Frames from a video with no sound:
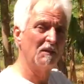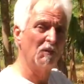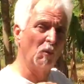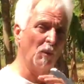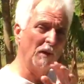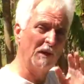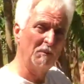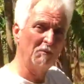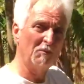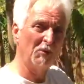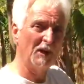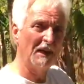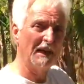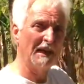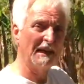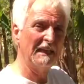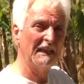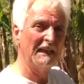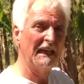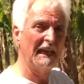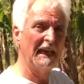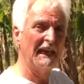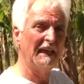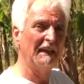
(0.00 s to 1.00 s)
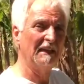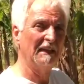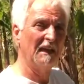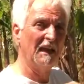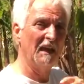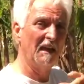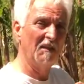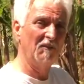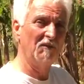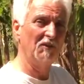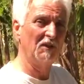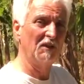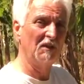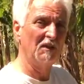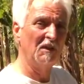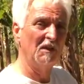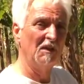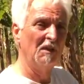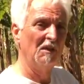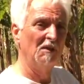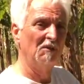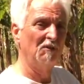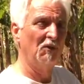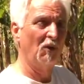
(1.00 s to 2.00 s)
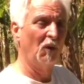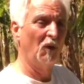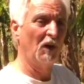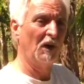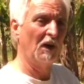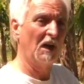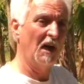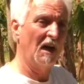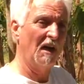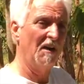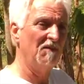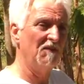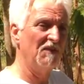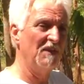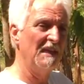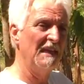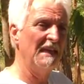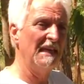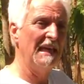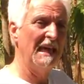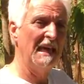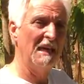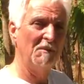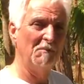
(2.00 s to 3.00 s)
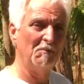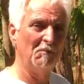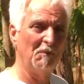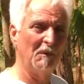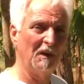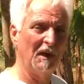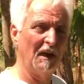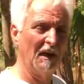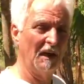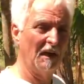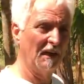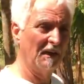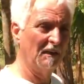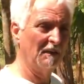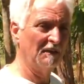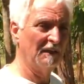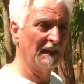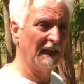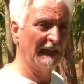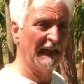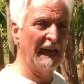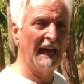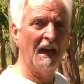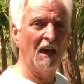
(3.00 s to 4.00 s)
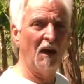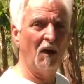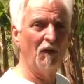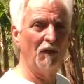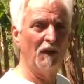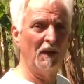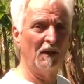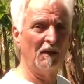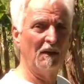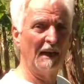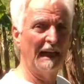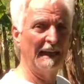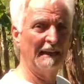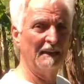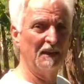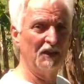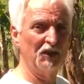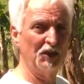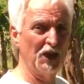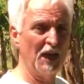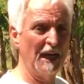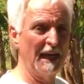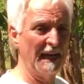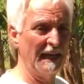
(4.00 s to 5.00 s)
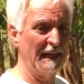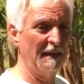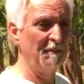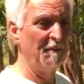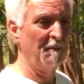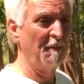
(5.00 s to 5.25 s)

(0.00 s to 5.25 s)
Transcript: wind break and cover for coffee and cacao that like the shade.